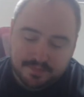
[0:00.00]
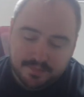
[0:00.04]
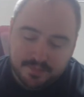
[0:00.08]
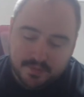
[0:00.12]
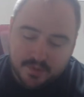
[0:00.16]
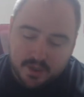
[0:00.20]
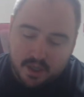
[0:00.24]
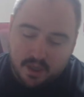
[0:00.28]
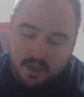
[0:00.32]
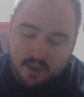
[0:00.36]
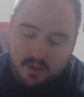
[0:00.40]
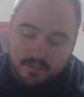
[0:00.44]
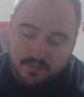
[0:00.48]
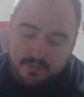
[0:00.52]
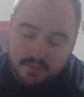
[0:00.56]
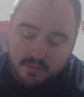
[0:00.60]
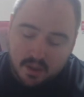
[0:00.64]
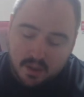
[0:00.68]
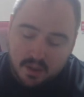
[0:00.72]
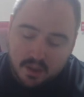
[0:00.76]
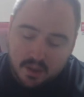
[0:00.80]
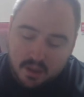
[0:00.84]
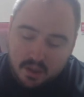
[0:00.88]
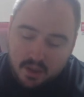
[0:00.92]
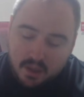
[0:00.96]
So
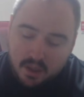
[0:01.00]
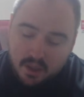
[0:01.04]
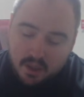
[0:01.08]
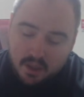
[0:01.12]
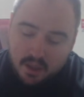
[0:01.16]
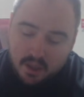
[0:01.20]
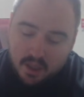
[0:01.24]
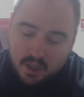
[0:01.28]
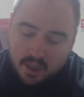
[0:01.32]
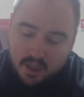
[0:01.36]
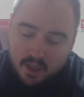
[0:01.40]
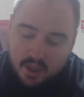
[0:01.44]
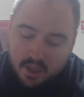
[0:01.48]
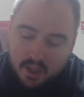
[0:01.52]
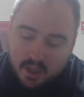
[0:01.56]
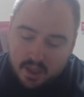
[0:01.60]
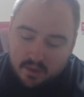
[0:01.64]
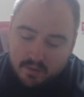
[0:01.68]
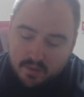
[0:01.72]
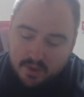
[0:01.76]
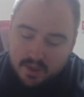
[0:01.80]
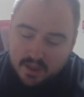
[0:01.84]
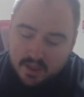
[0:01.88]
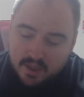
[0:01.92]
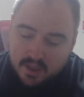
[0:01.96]

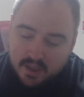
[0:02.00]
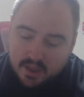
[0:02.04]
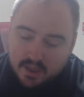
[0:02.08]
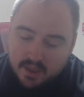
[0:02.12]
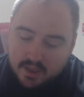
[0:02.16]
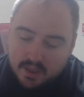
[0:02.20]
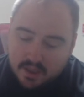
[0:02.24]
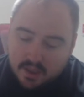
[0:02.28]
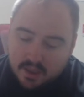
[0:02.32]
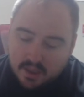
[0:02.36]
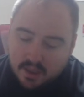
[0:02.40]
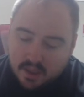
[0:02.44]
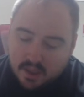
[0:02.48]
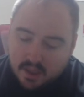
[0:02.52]
what is this?